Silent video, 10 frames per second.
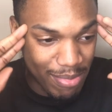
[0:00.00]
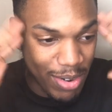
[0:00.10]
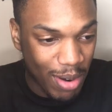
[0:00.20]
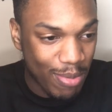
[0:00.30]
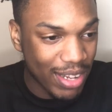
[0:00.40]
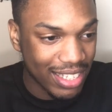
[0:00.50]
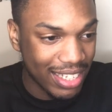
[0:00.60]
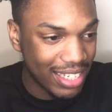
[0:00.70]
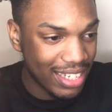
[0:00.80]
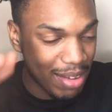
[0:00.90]
not
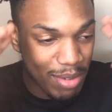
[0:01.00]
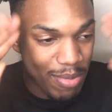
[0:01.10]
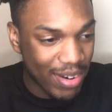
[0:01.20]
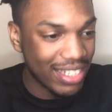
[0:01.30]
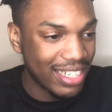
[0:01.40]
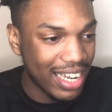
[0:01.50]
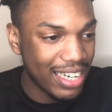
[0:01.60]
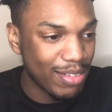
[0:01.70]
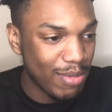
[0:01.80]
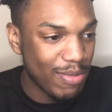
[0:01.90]
present at
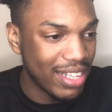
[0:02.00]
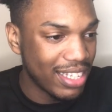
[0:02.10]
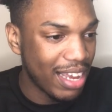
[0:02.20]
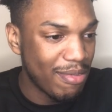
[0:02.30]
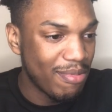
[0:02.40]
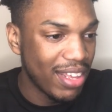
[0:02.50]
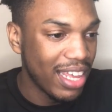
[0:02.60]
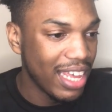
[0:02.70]
this moment in time.